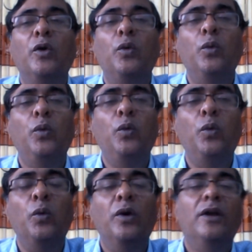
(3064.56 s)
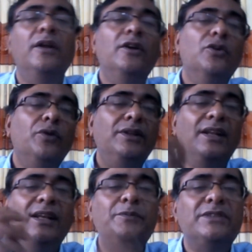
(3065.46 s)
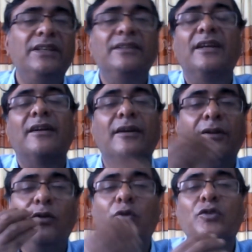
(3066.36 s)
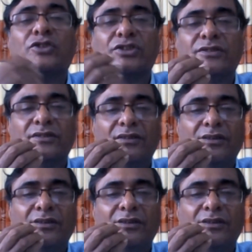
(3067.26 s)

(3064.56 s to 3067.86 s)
ooh. With the lips in their close,